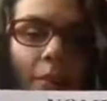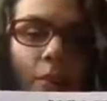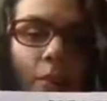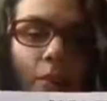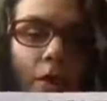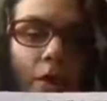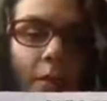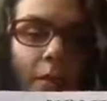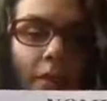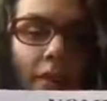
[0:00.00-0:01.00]

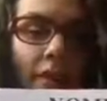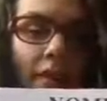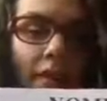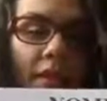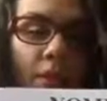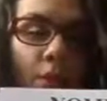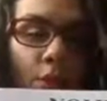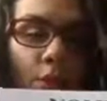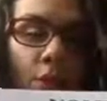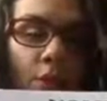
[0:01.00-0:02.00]
Moji prijatelji su